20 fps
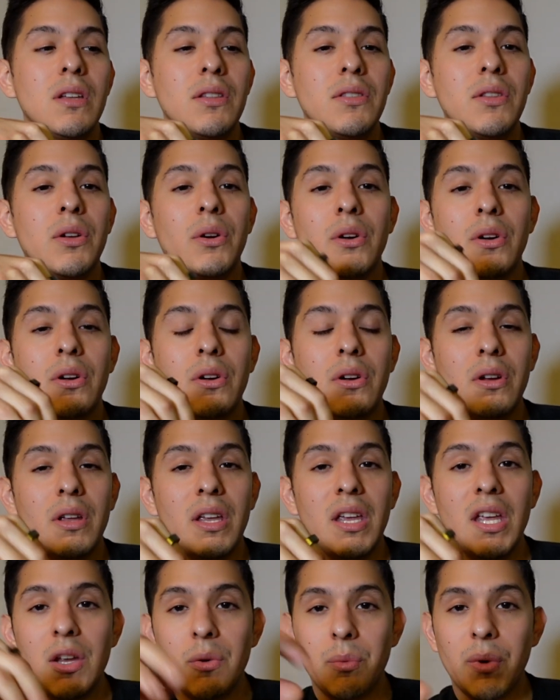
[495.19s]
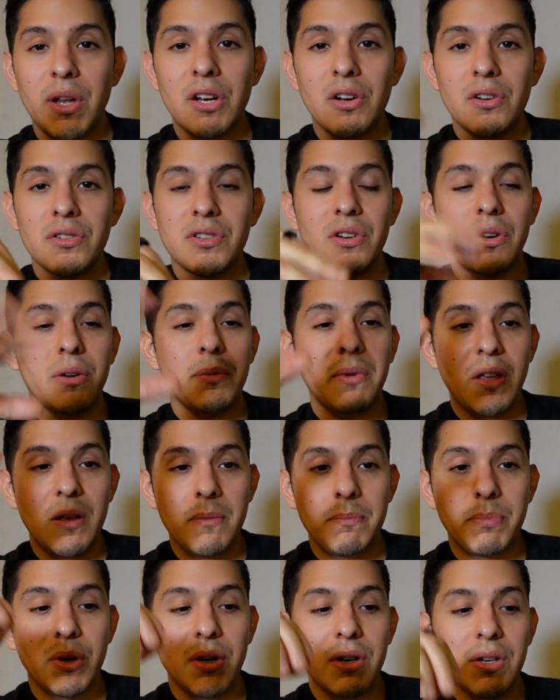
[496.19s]
their e-readers, their
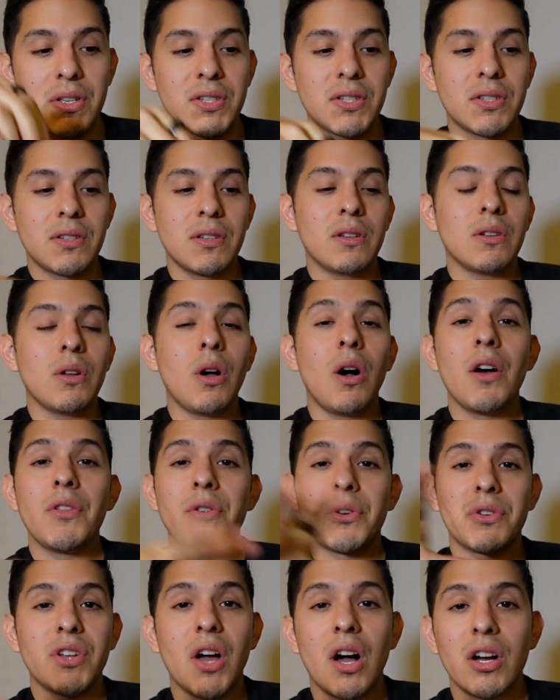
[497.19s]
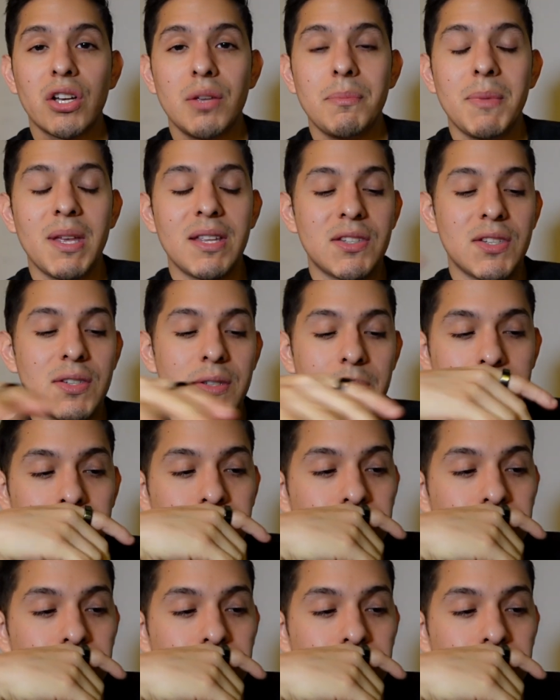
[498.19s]
e-books, and all their documents.